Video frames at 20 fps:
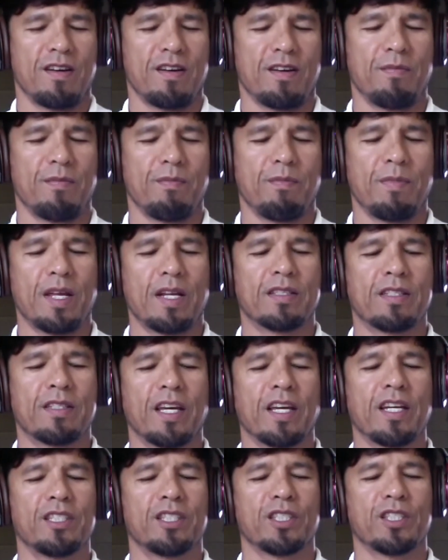
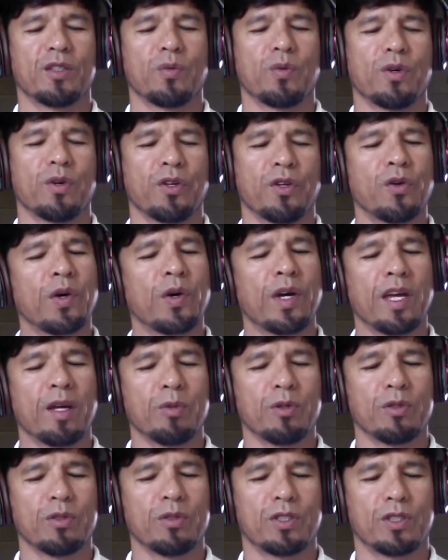meditation, were you
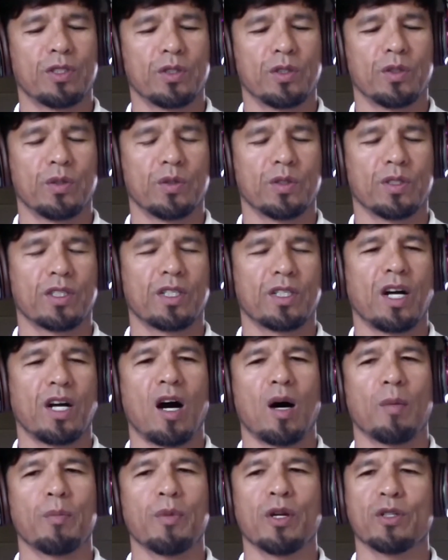able to
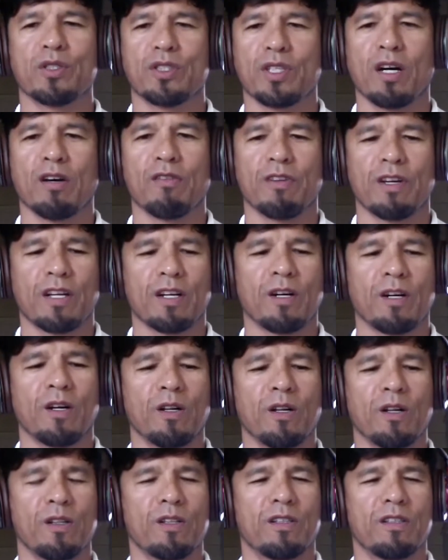calm yourself at
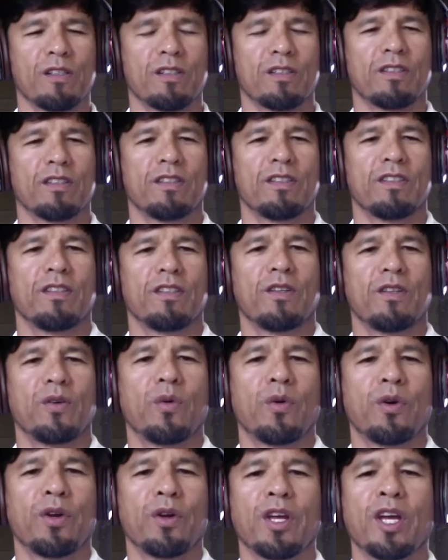all?
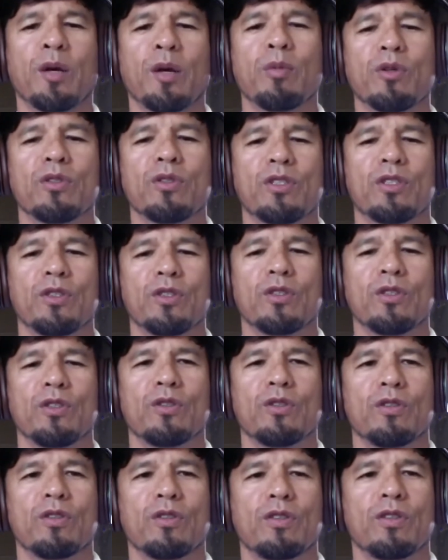Were you able to
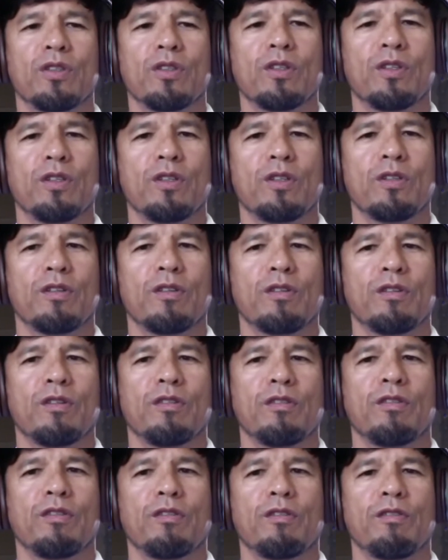
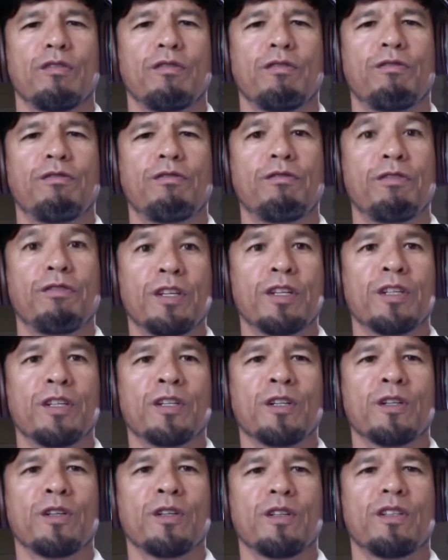
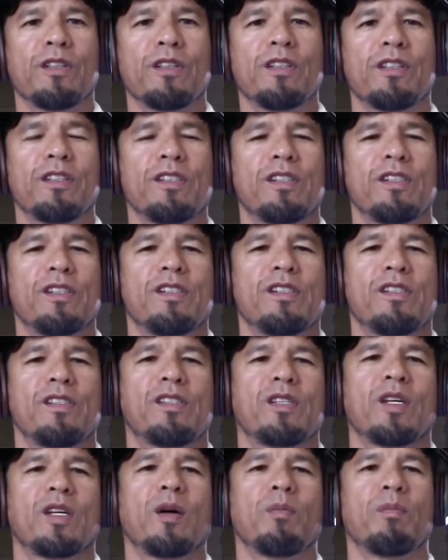feel
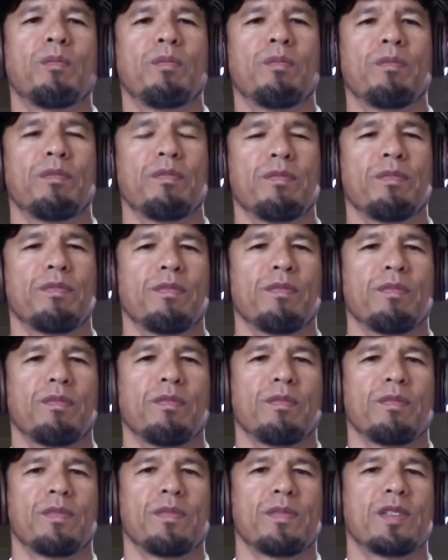some
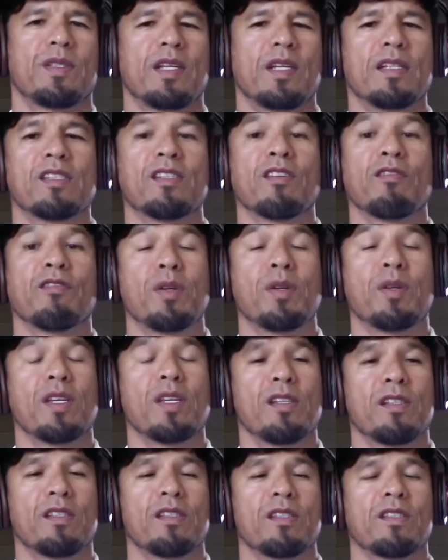sense of
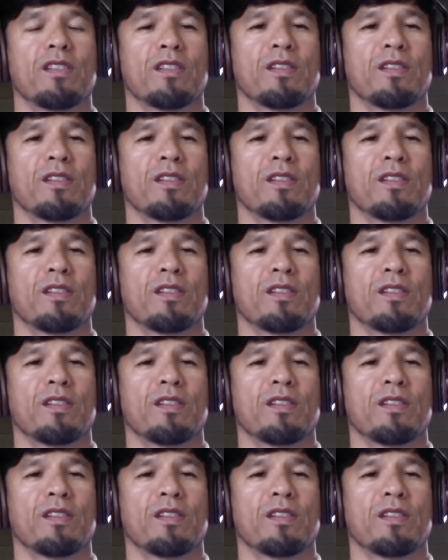peace?